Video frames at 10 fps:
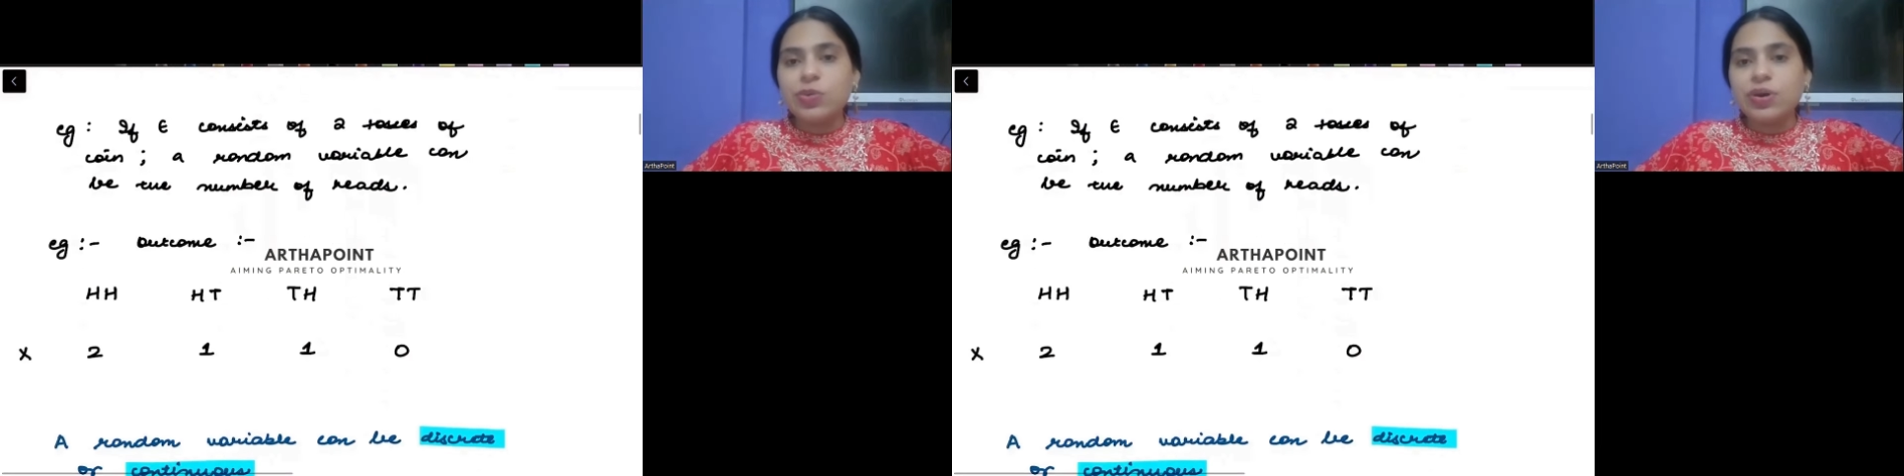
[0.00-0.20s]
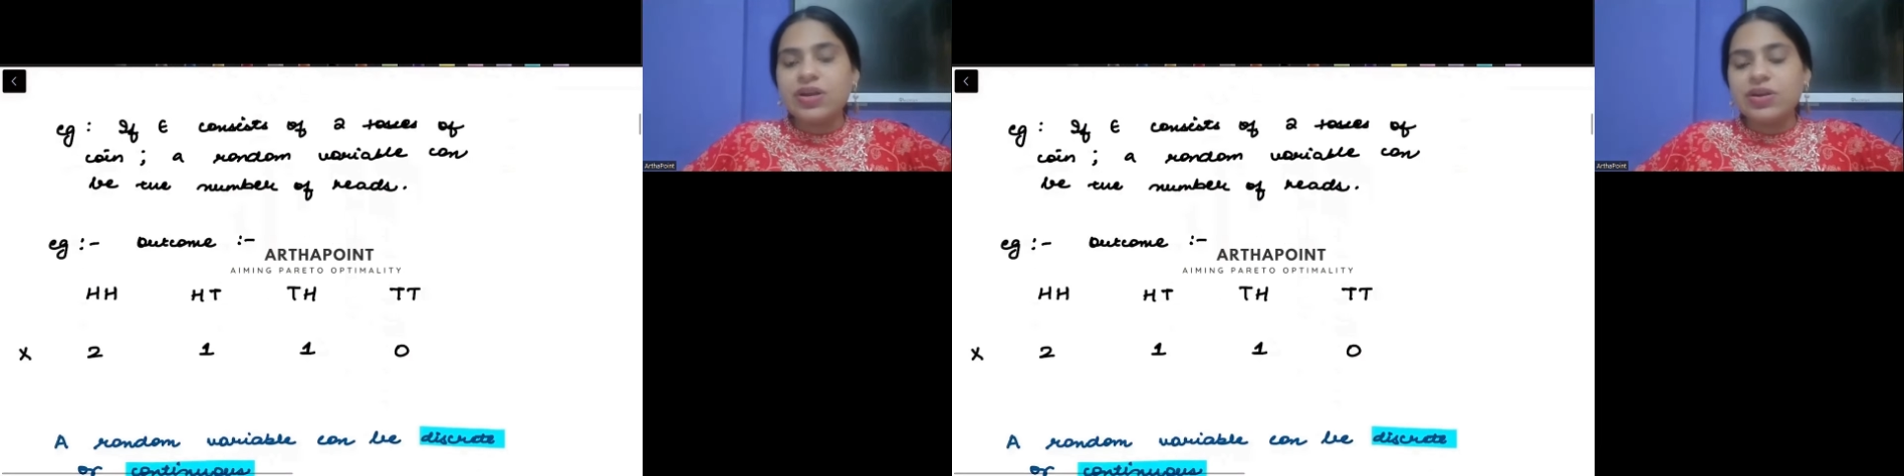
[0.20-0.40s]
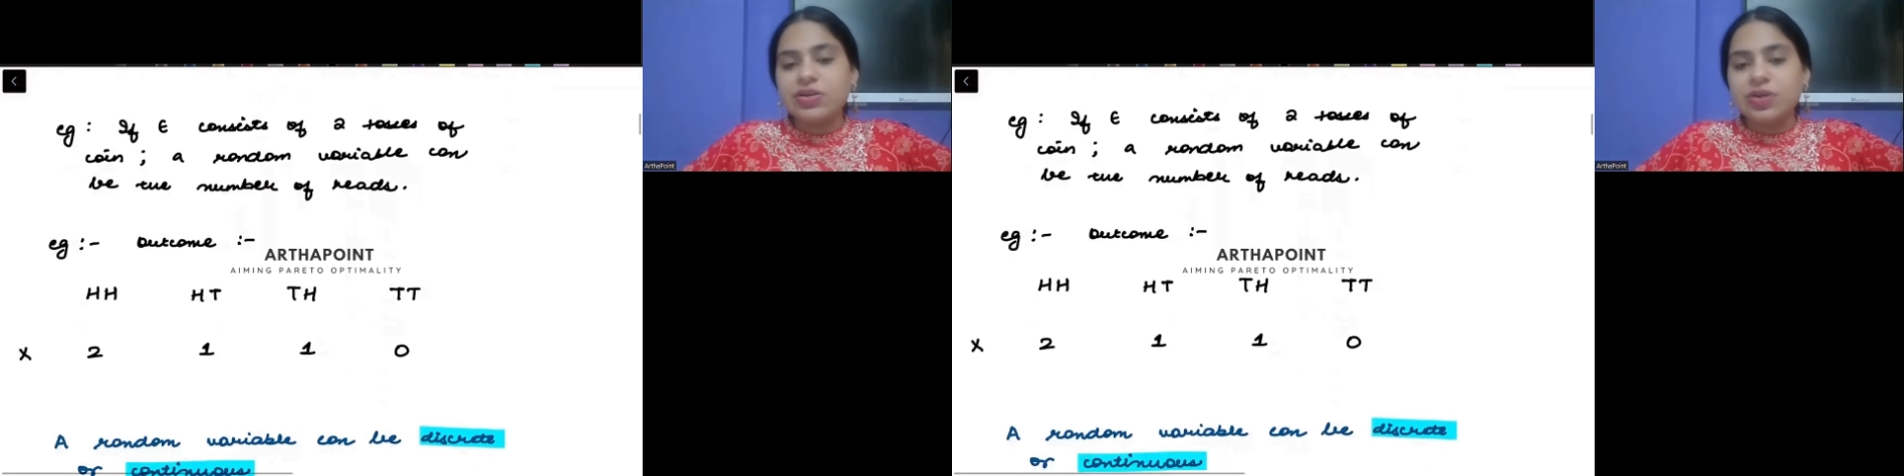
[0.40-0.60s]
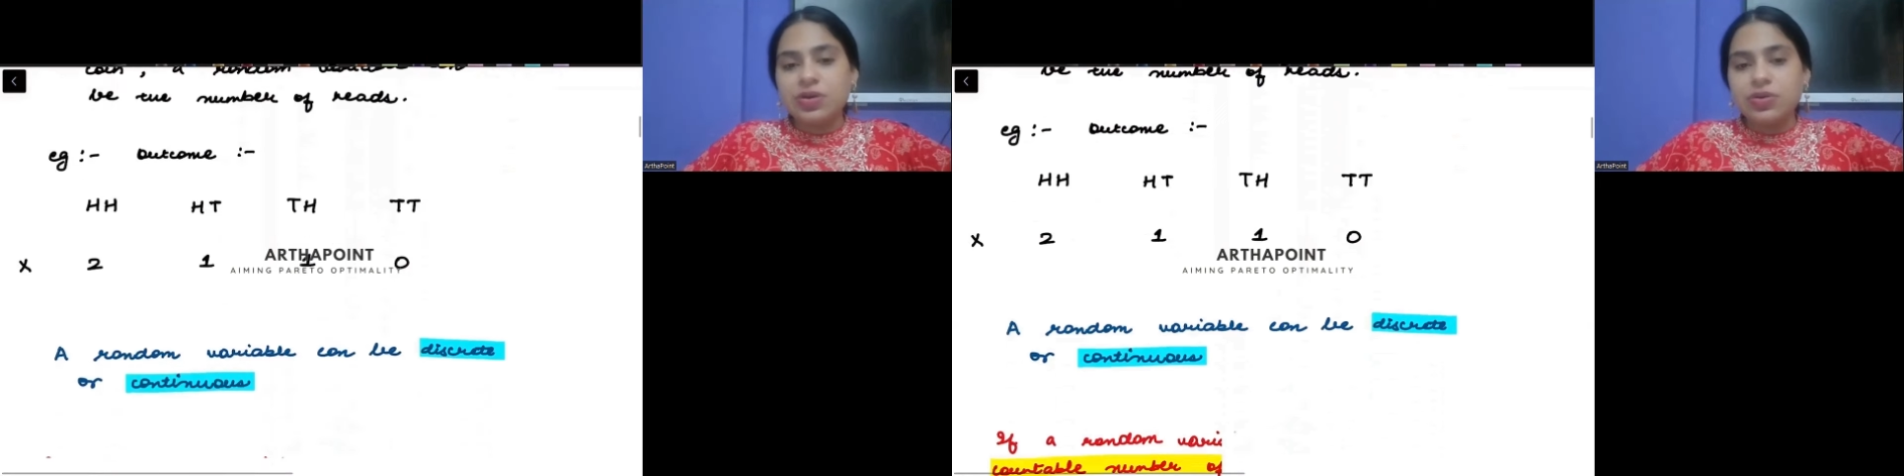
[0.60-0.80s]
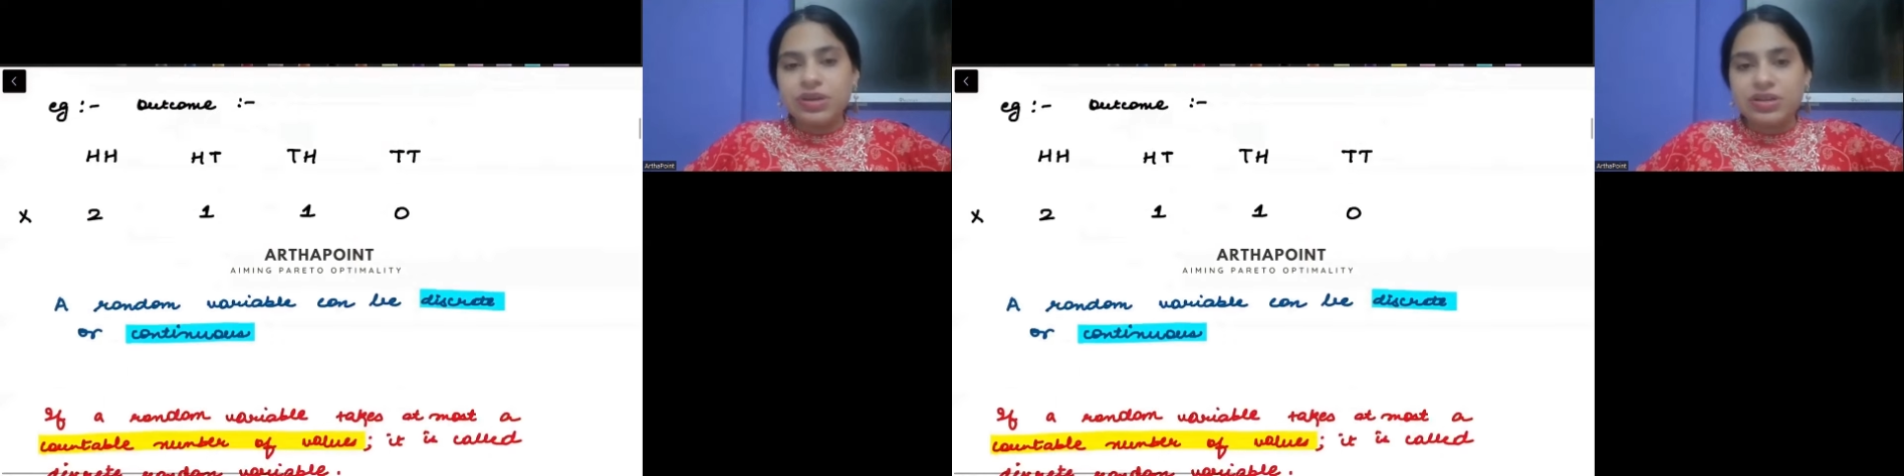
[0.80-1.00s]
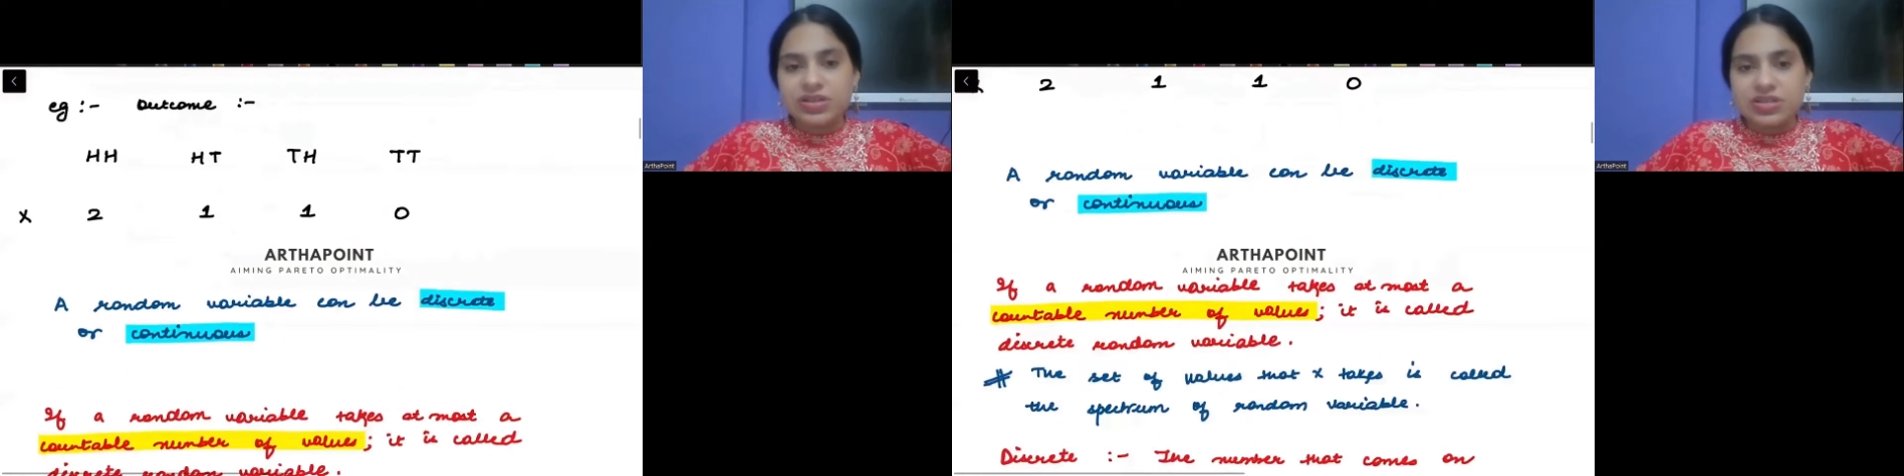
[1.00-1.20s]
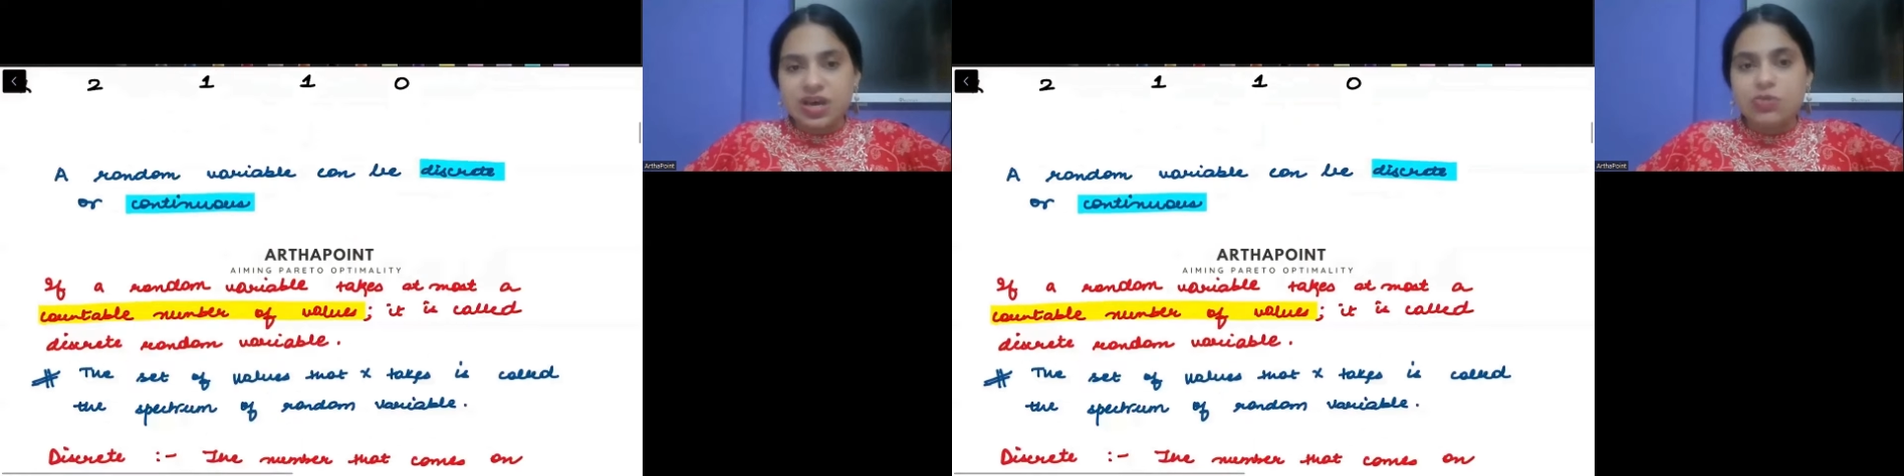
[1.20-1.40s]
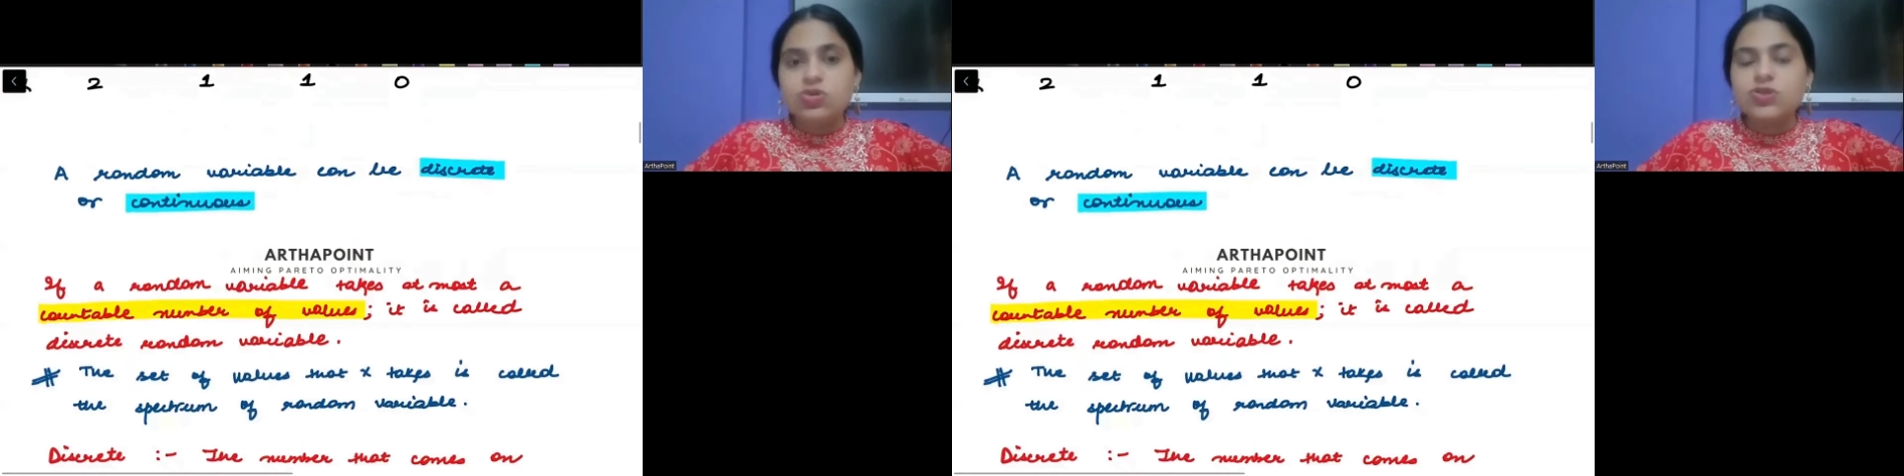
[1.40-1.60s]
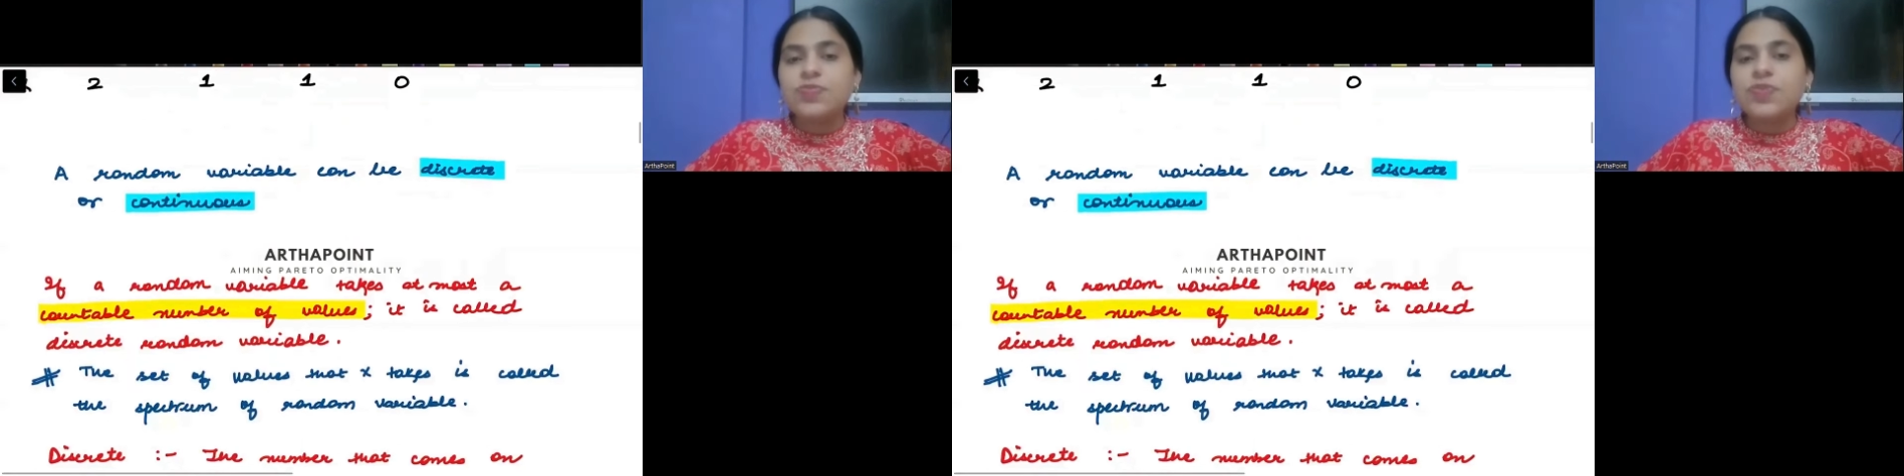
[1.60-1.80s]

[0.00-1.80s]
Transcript: go ahead and read this out.